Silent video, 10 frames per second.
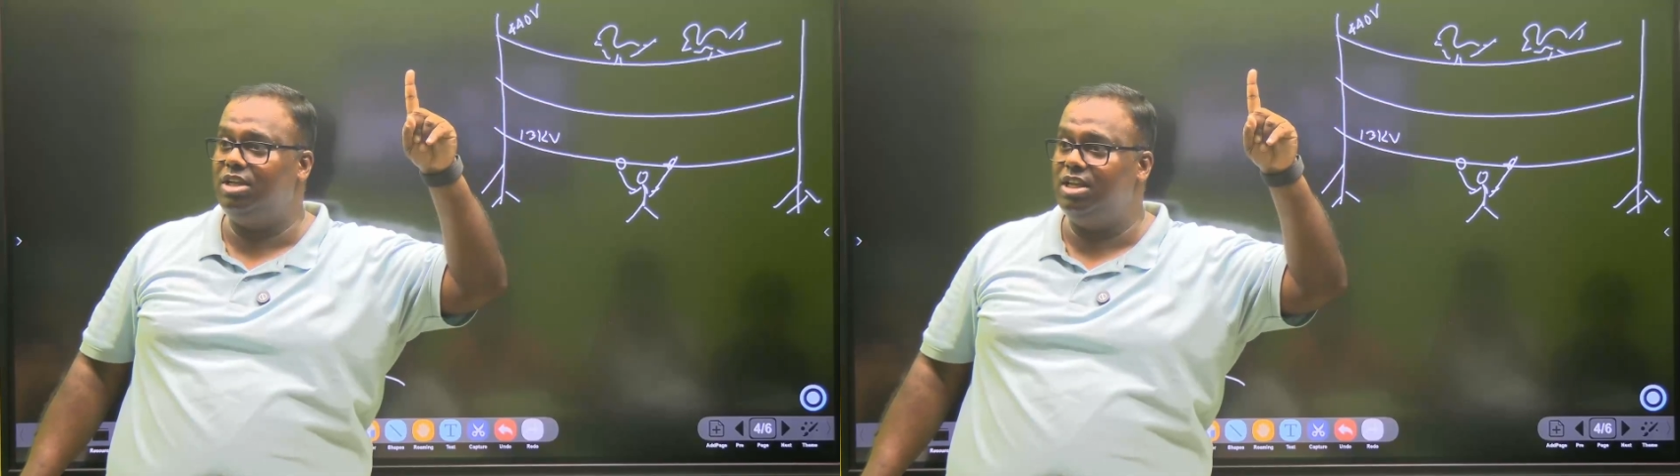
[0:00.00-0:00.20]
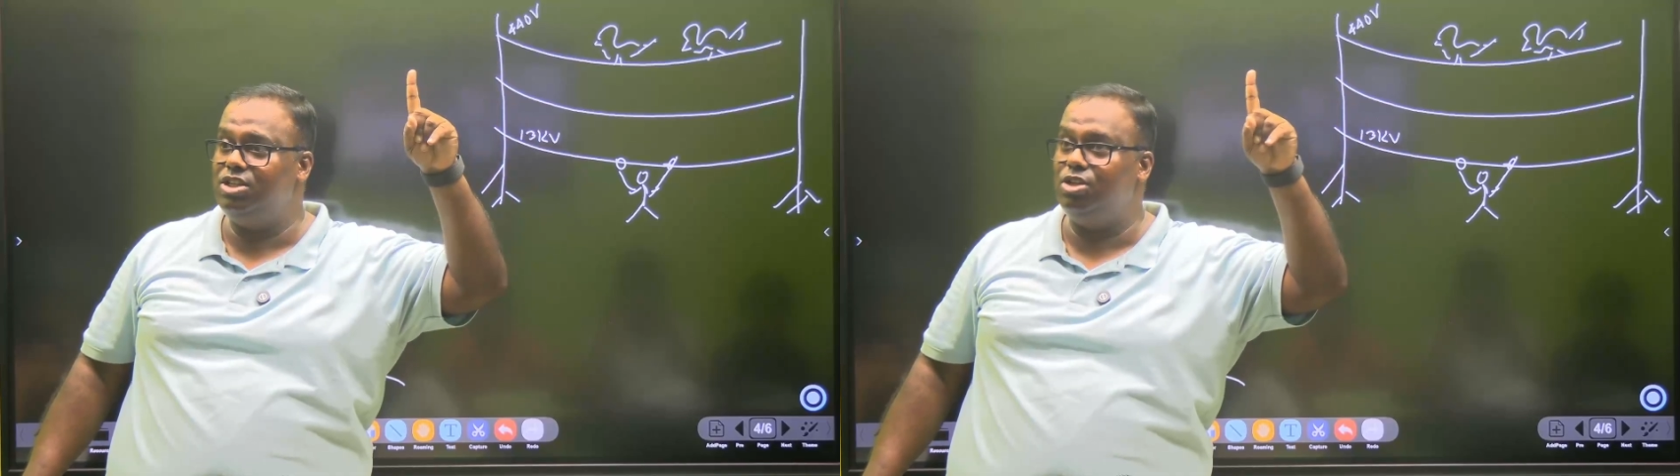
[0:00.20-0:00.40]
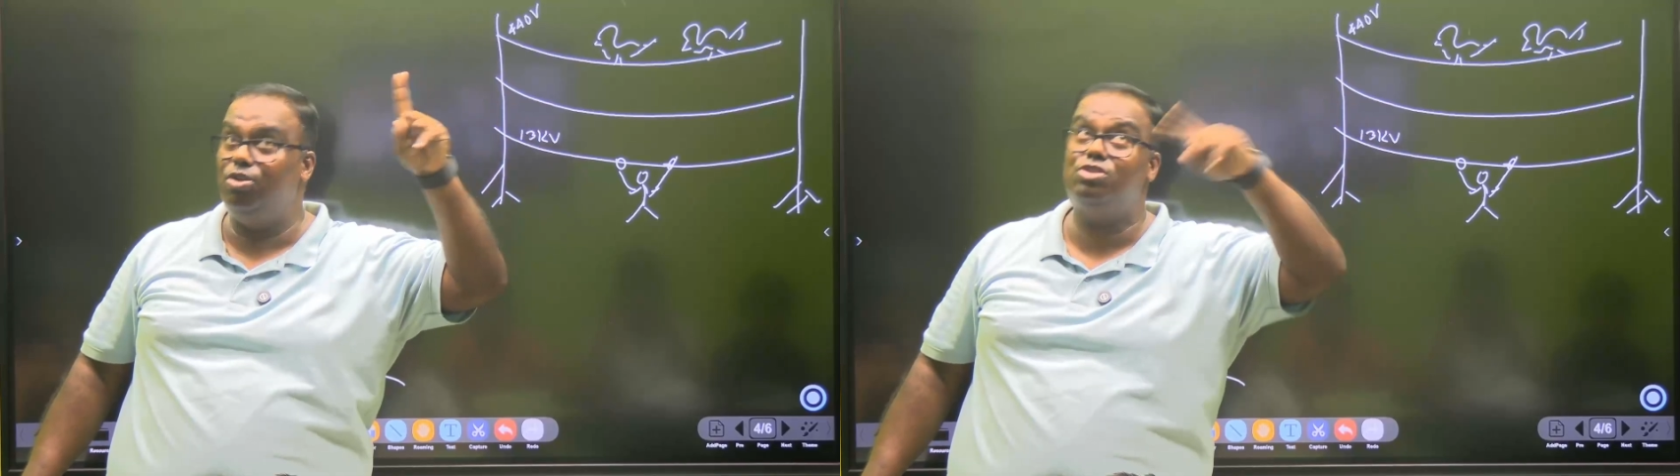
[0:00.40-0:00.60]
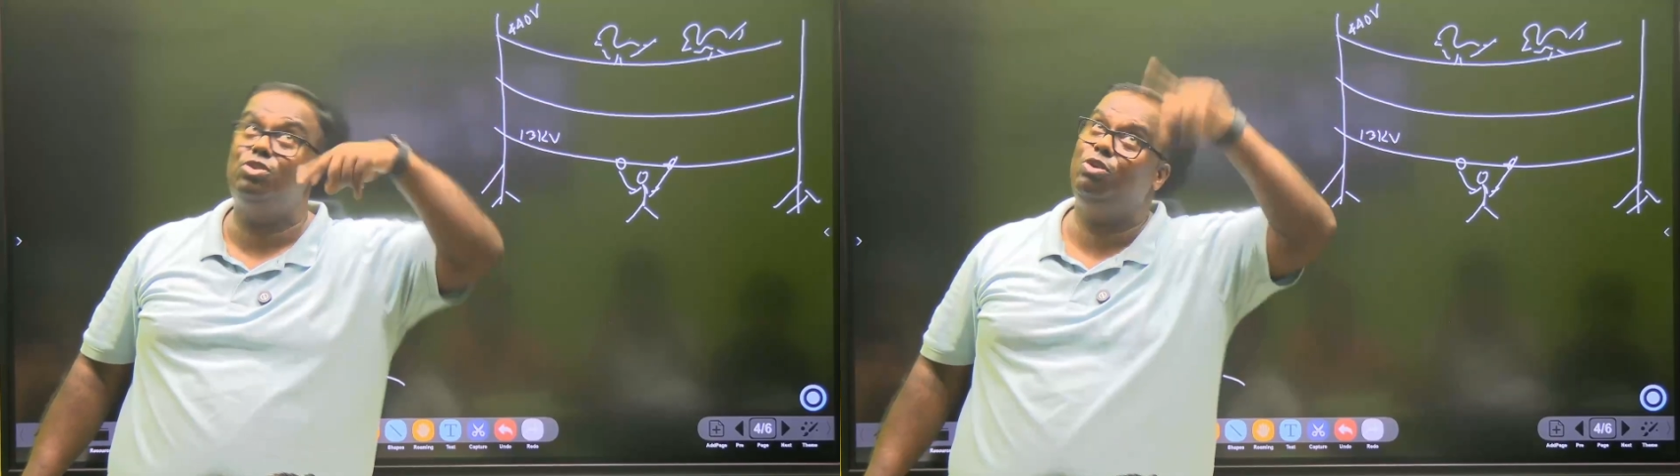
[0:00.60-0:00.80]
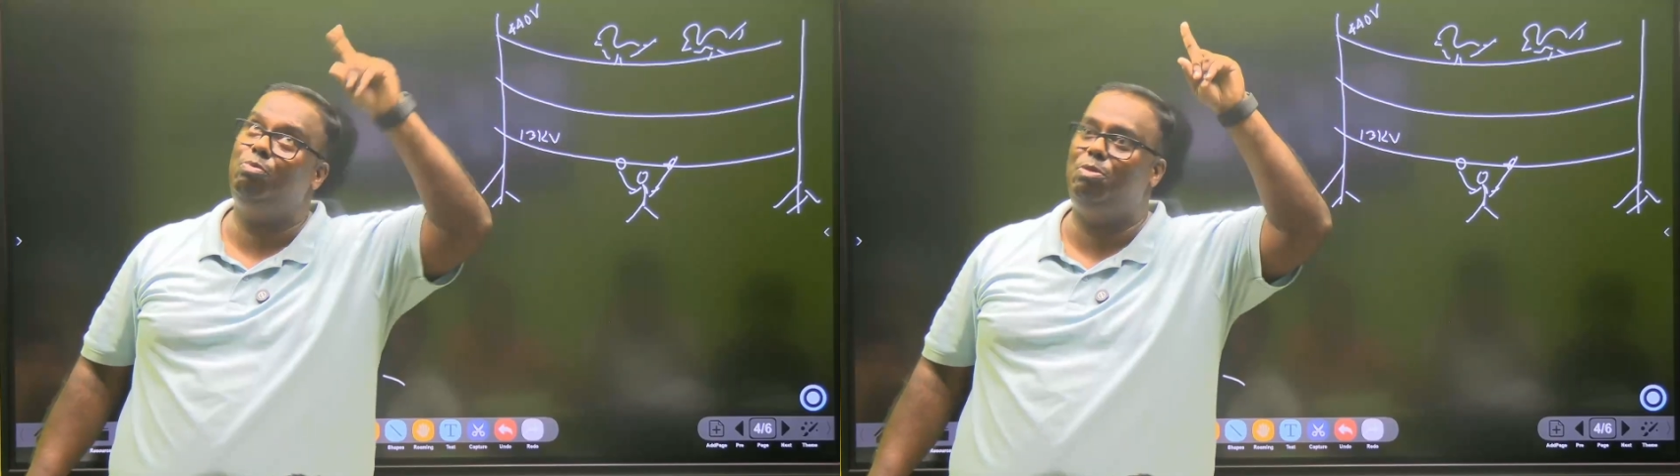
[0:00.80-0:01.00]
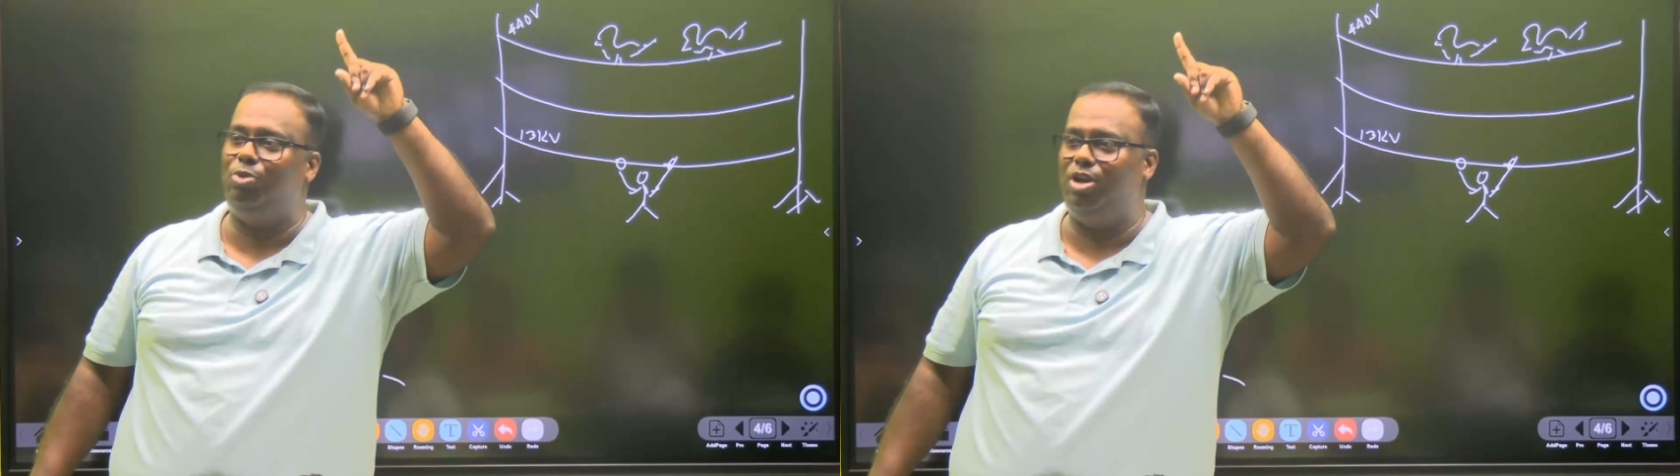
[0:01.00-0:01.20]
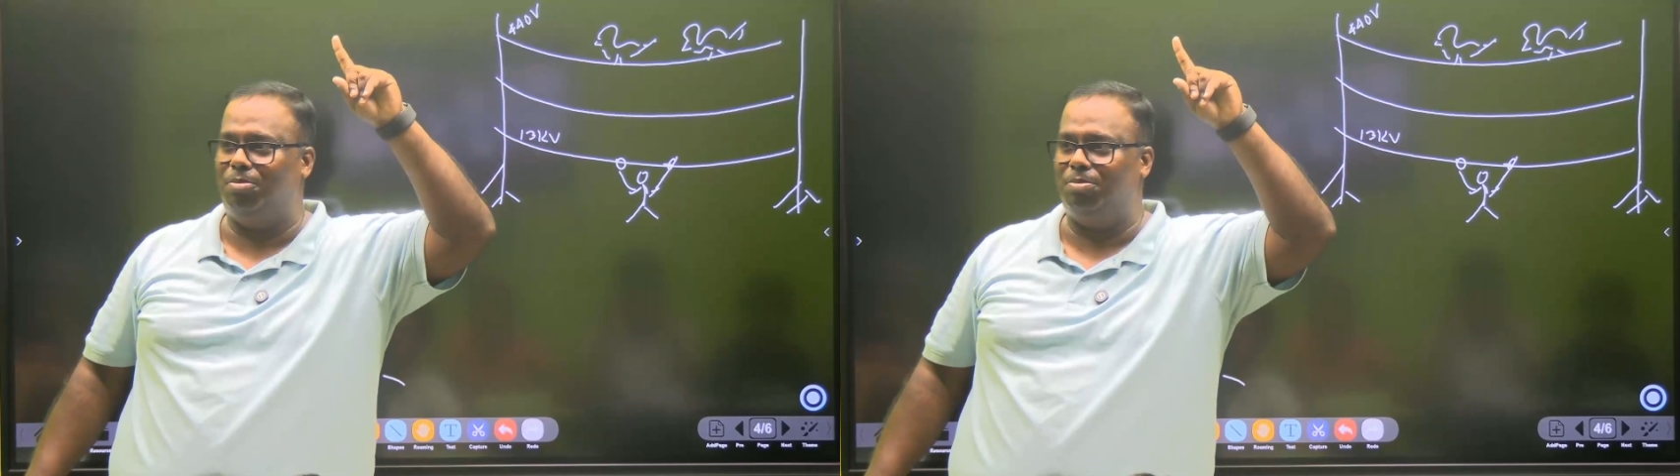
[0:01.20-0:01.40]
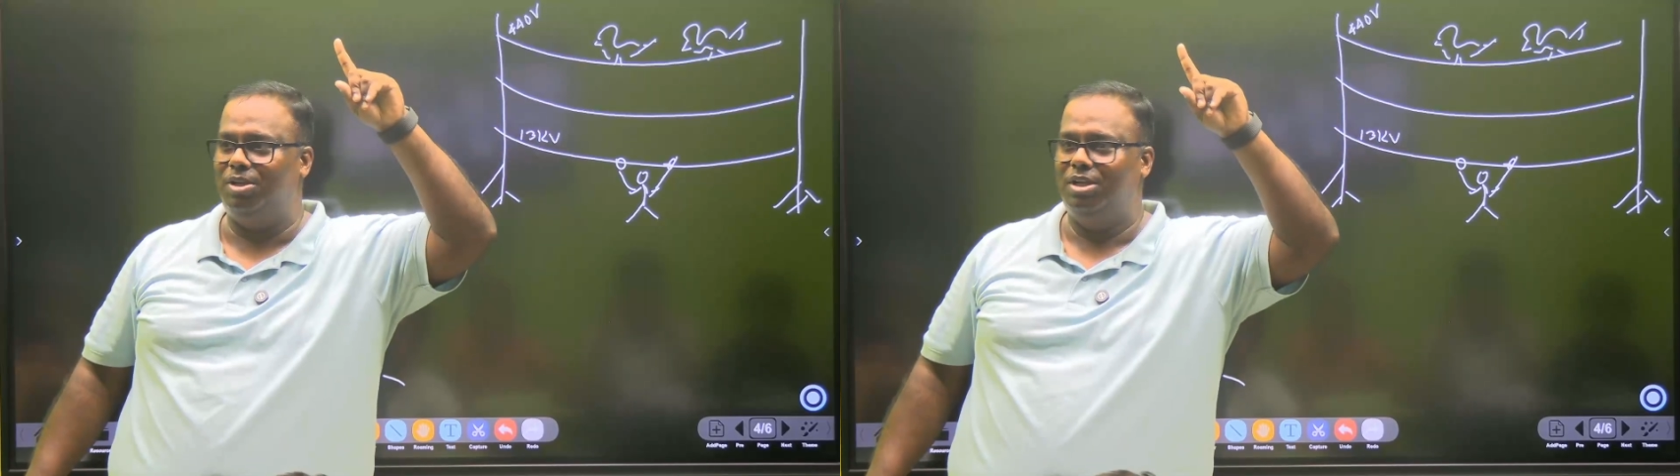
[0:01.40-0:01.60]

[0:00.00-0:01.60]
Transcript: engine also, you will be pulled up.